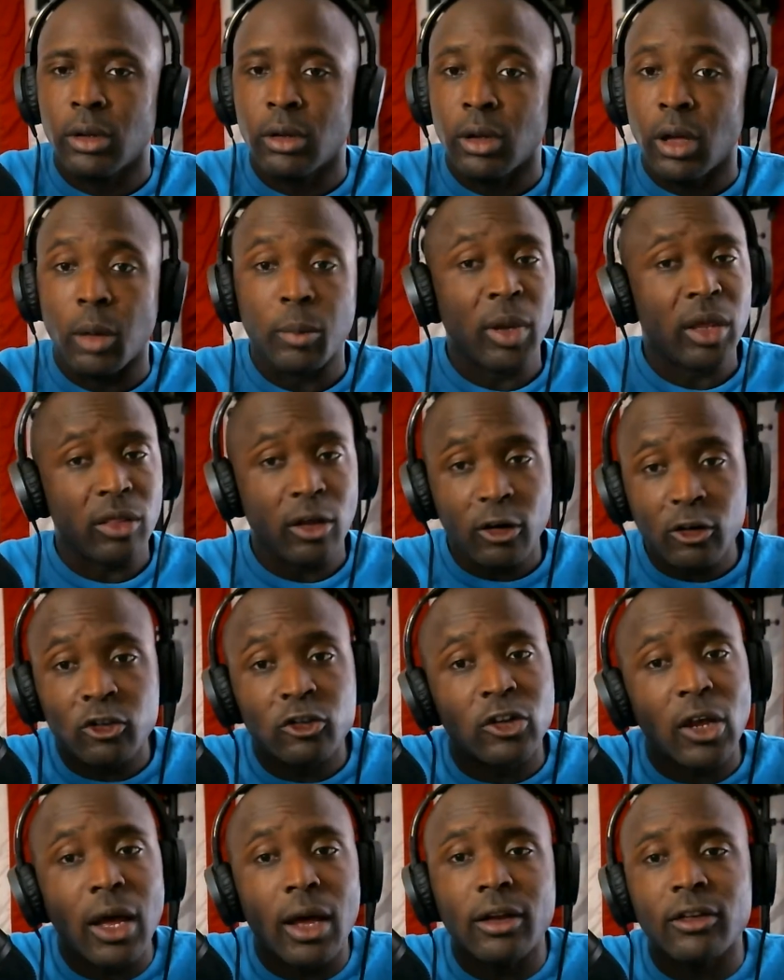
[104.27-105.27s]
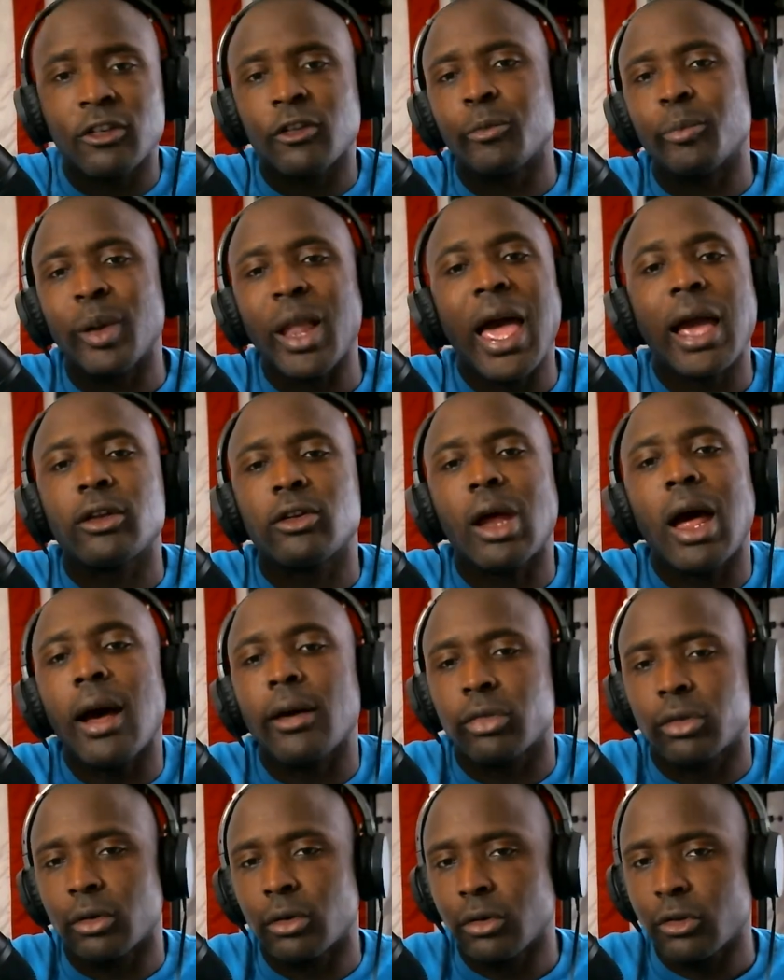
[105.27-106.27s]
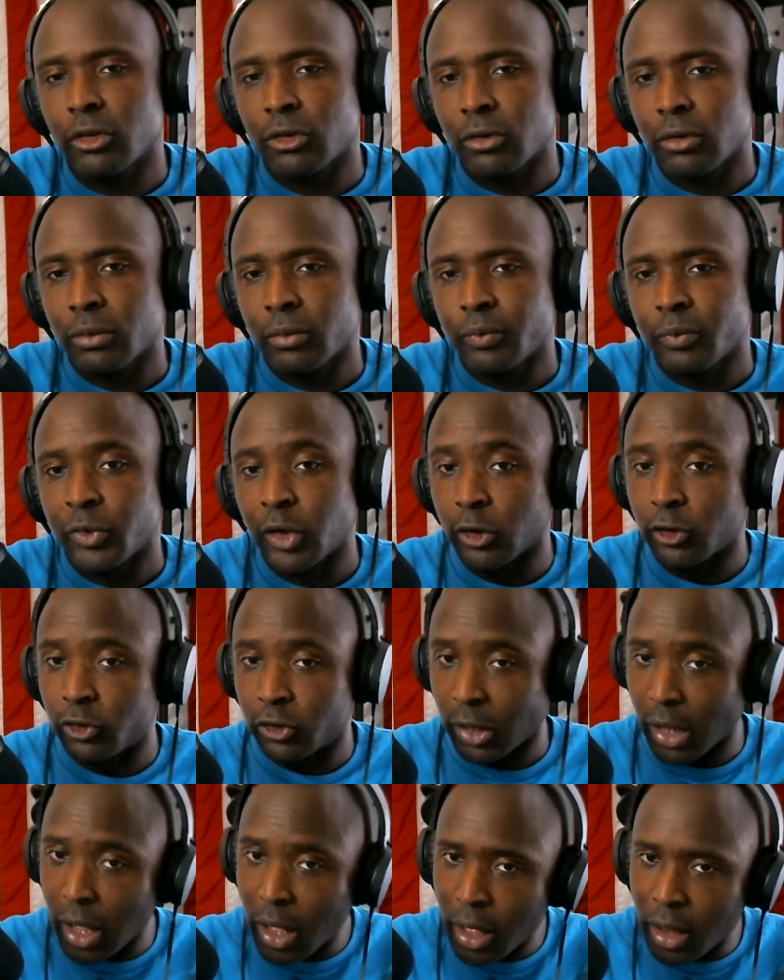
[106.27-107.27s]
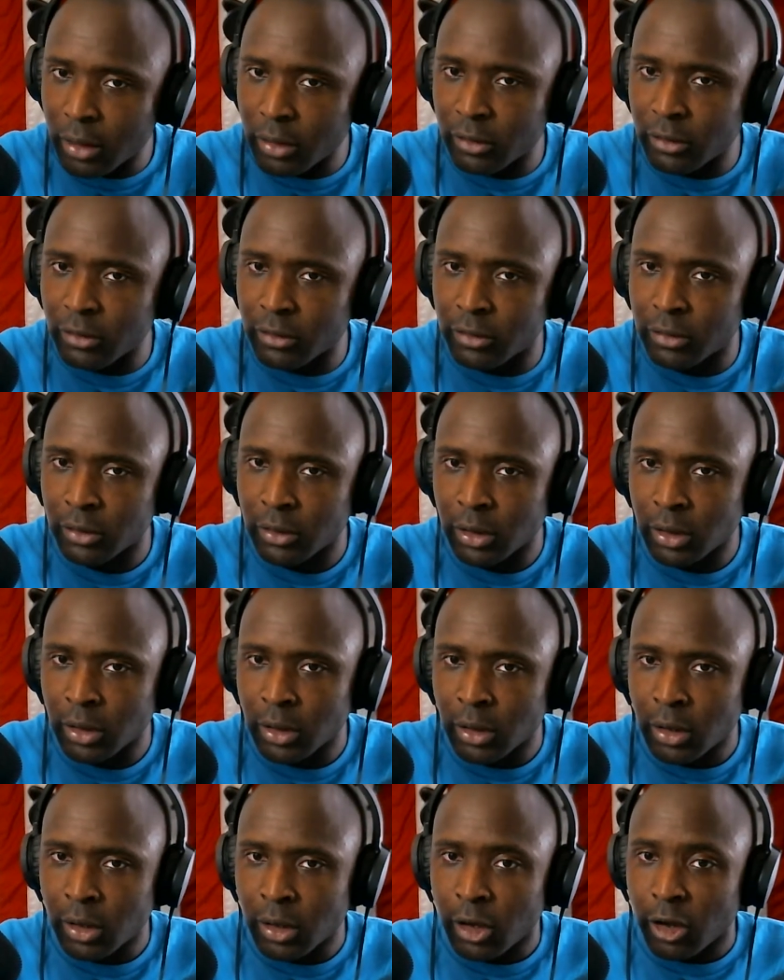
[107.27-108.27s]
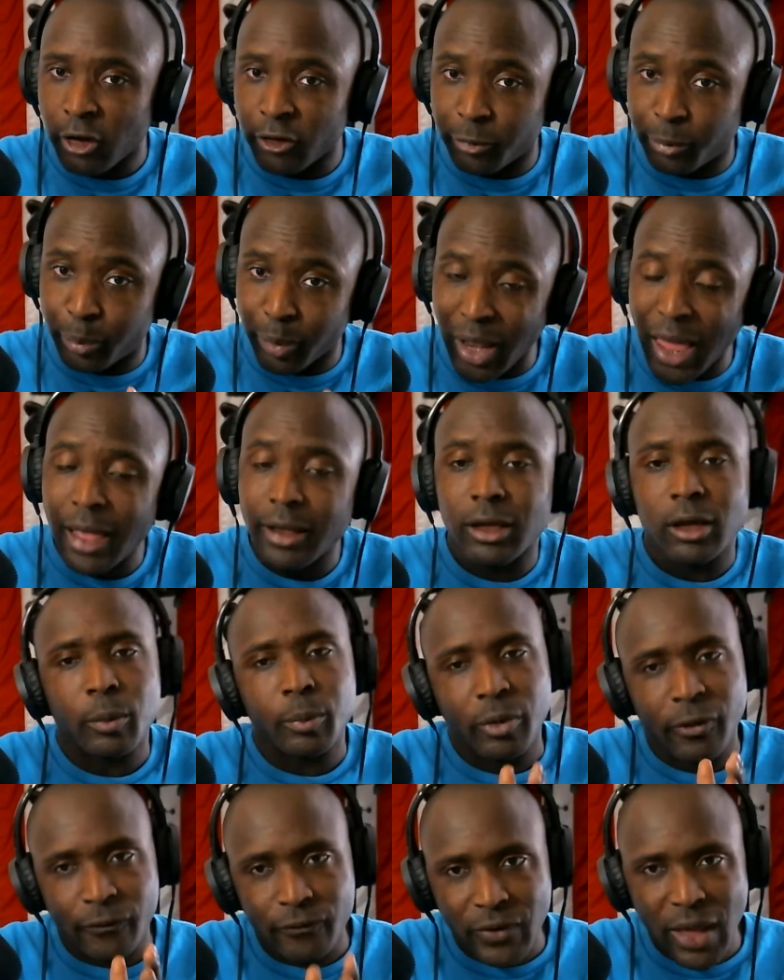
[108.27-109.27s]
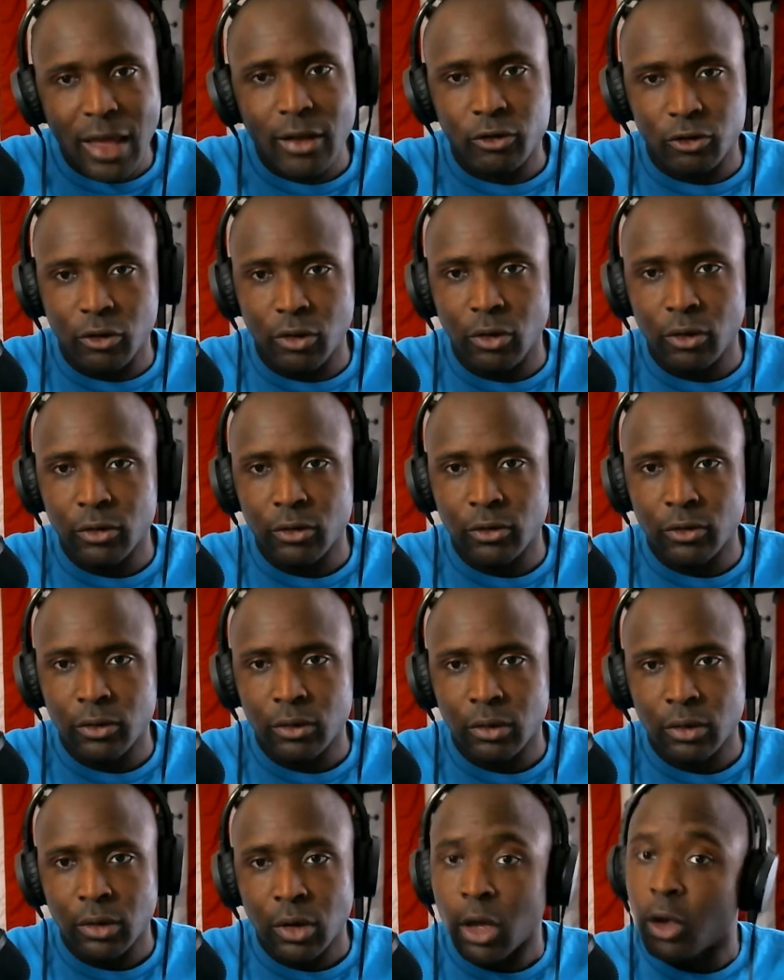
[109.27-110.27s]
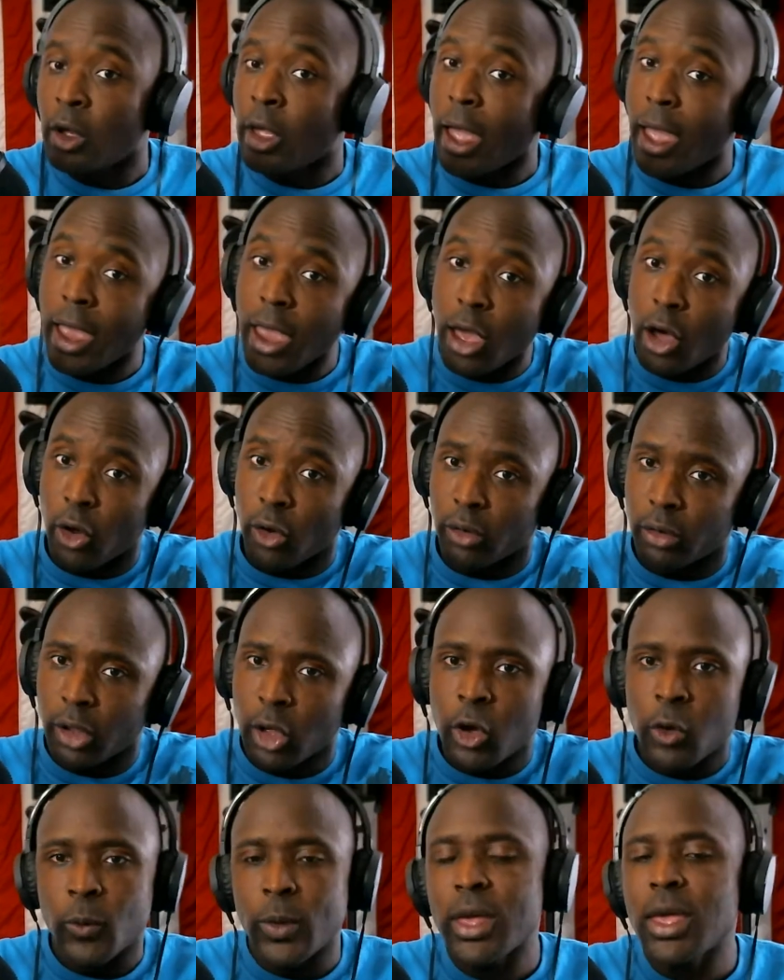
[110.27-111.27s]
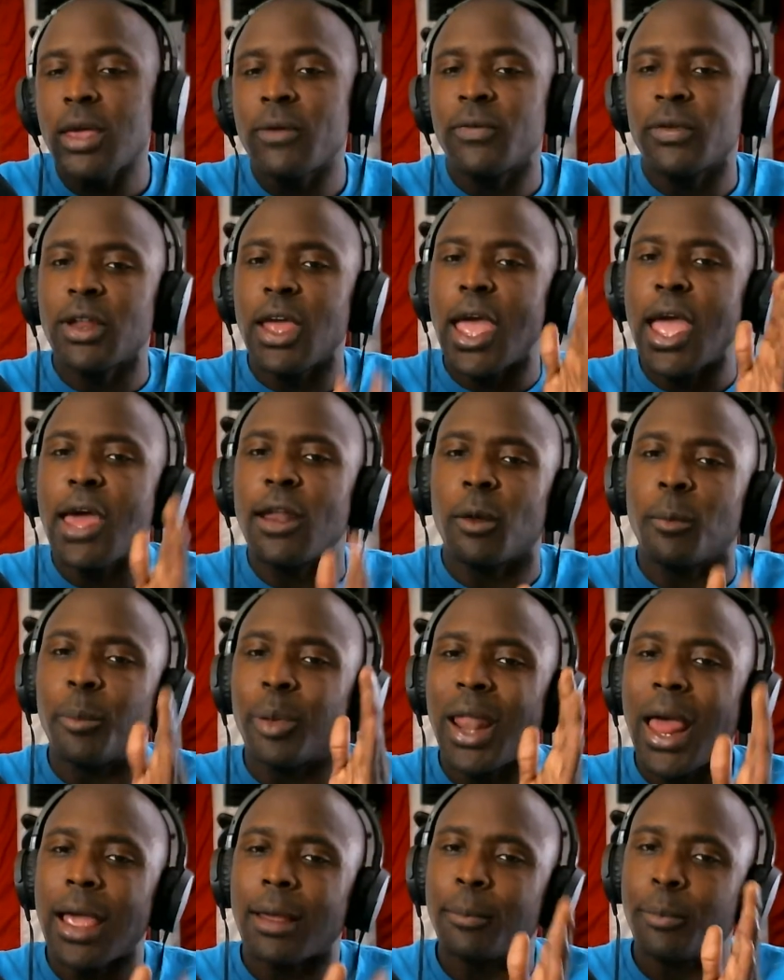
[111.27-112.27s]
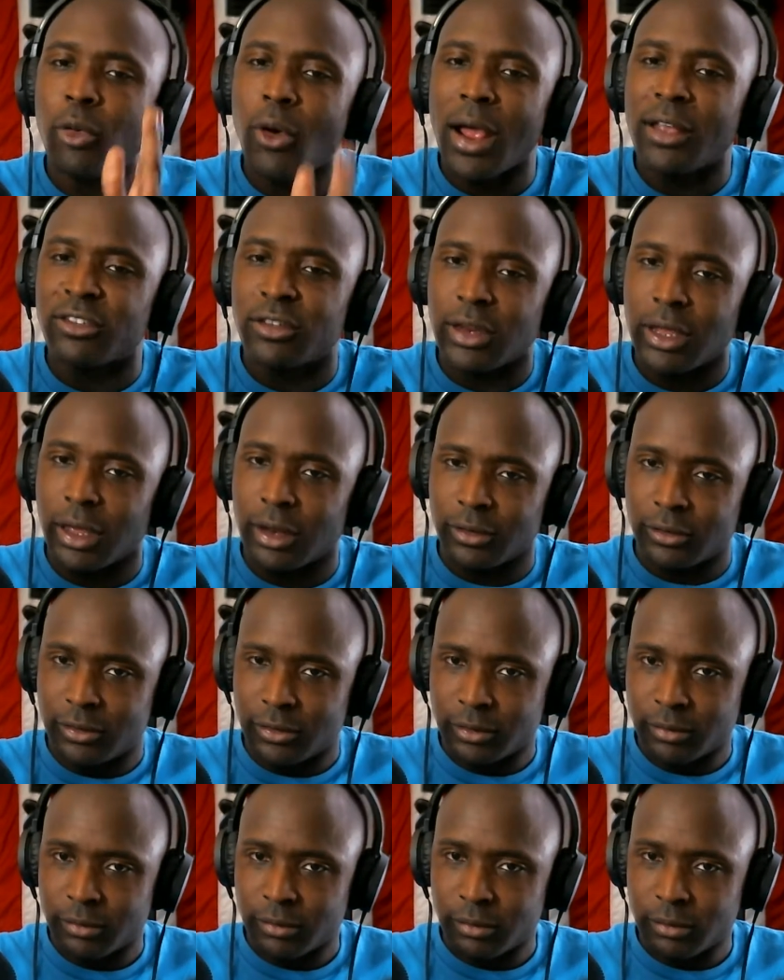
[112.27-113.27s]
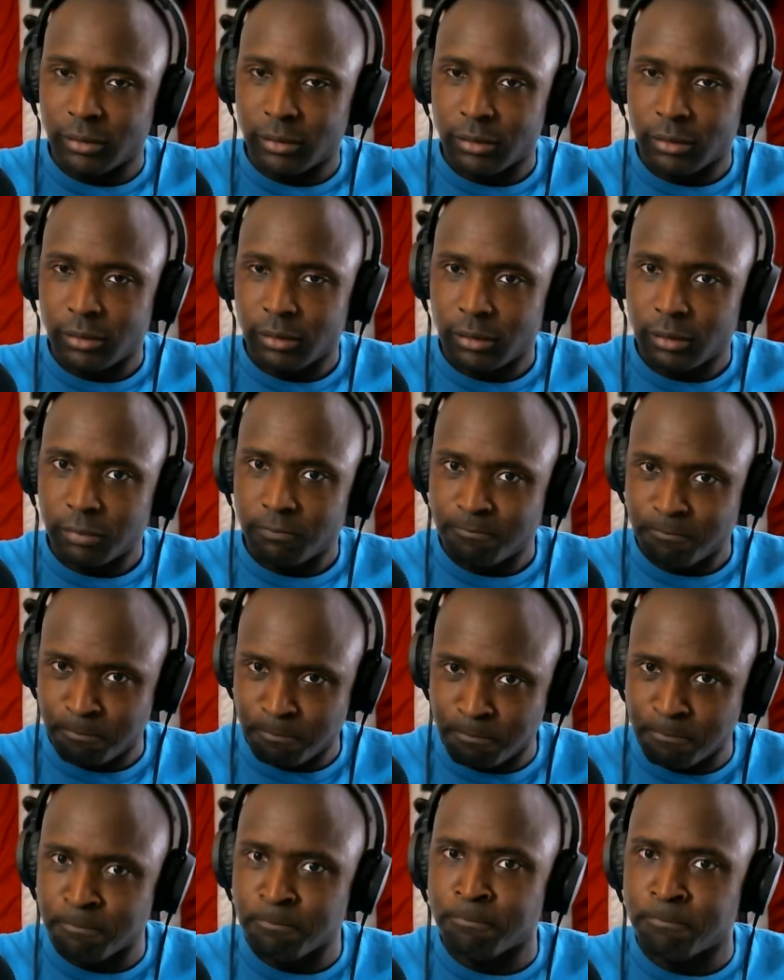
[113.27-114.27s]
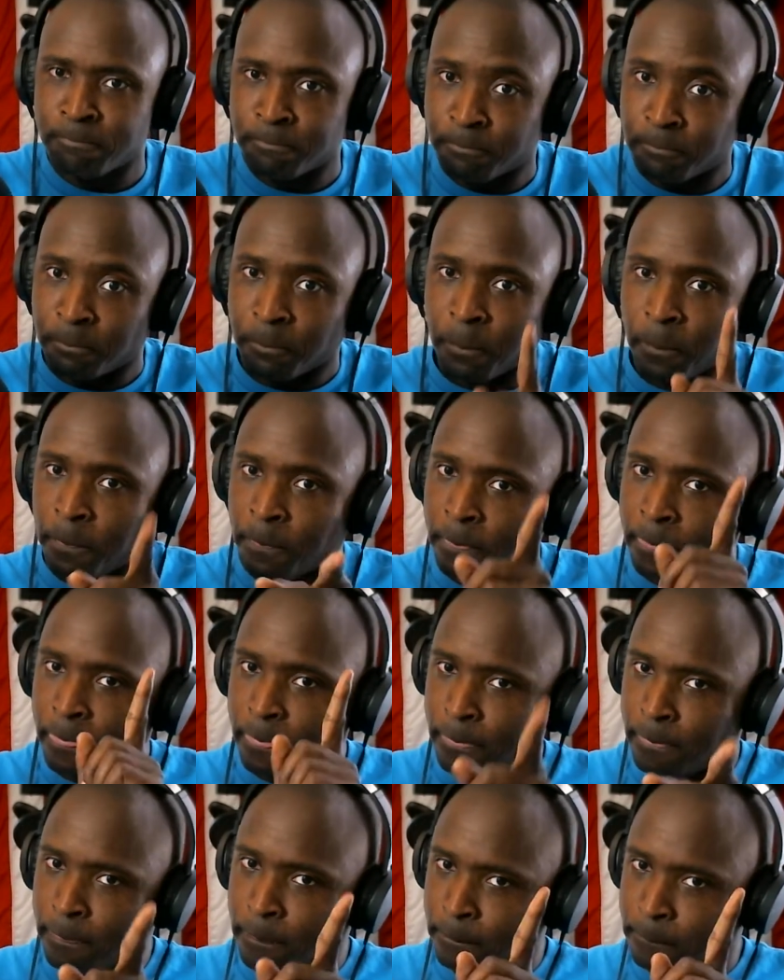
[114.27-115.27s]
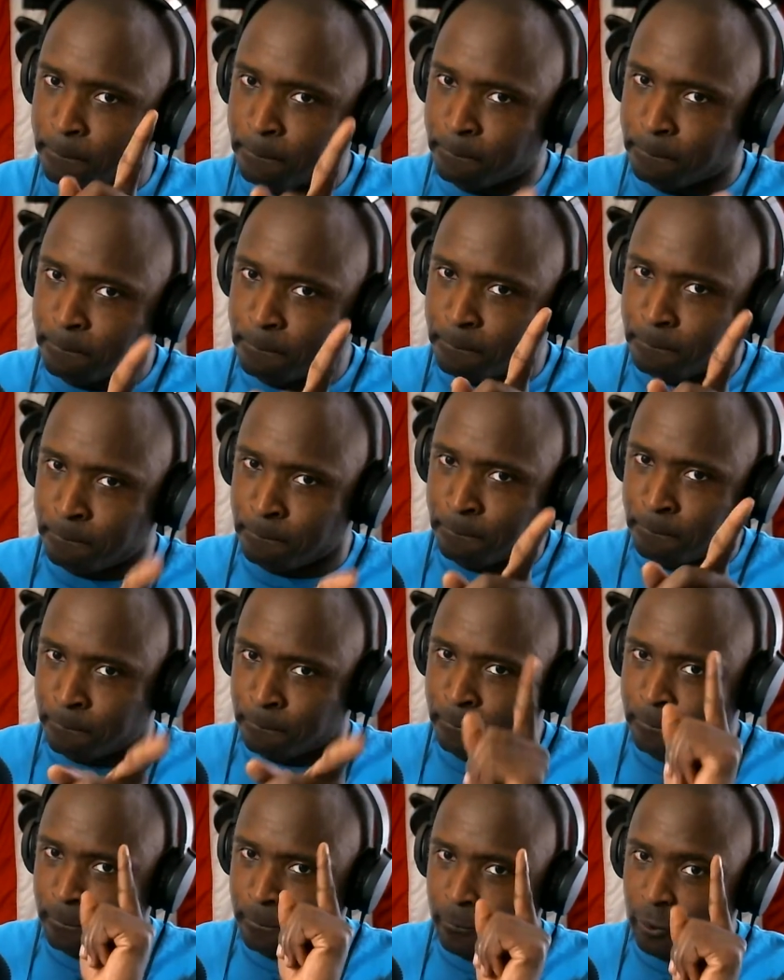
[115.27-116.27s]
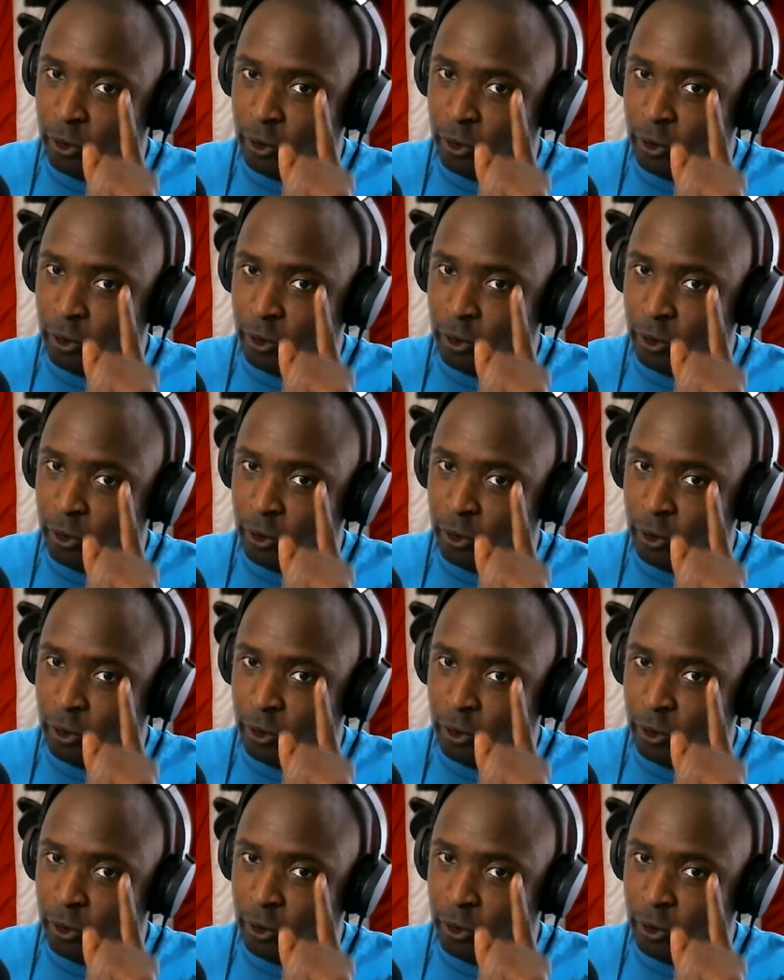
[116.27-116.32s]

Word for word: I mean, there's tons of black doctors. There's tons of black professors. Hell, we even had a black president. Hmm. Mm-hmm.